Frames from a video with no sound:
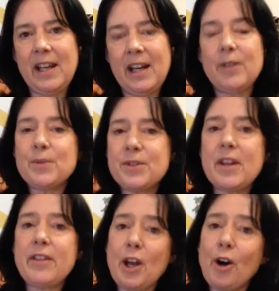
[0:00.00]
And
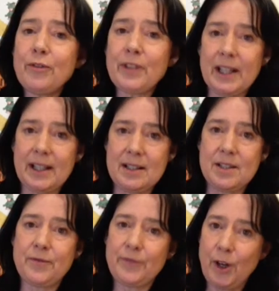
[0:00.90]
also the
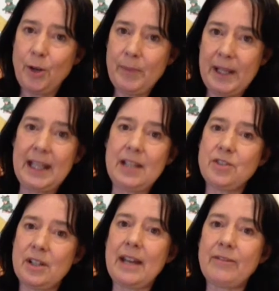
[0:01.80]
offcuts from each
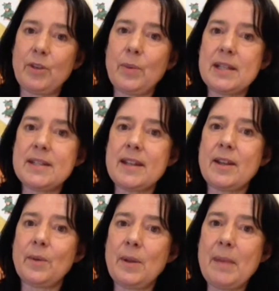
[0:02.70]
and every onesie
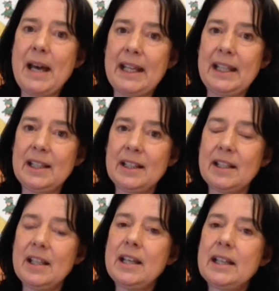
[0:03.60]
that we make
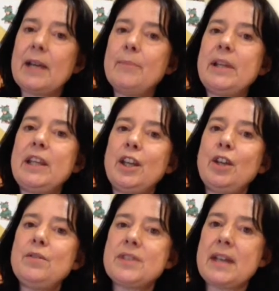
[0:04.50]
can be
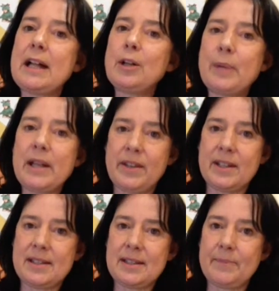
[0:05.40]
used to help
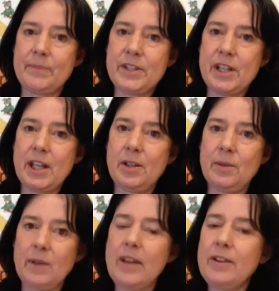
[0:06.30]
others.
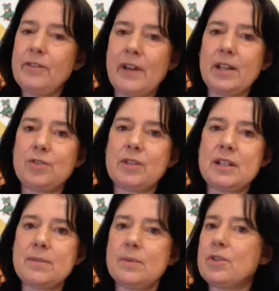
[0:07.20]
So other
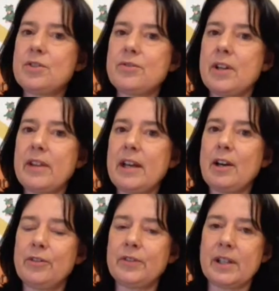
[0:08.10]
factories will just throw their
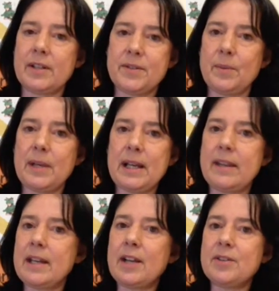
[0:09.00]
offcuts away.
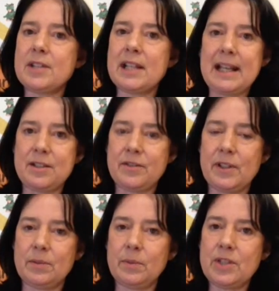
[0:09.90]
They go to
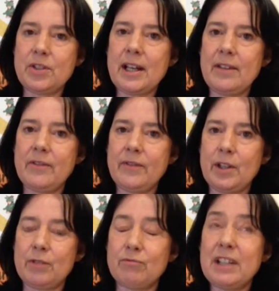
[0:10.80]
landfill, which I
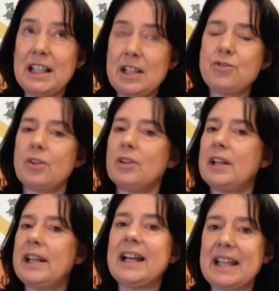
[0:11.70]
feel really
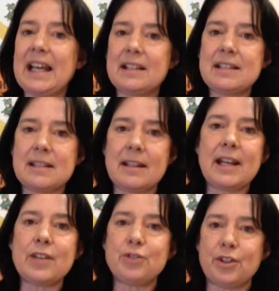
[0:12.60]
strongly against,
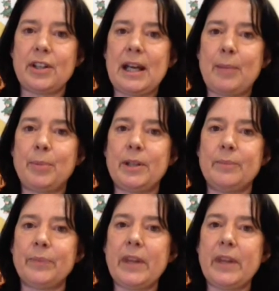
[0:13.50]
that shouldn't happen.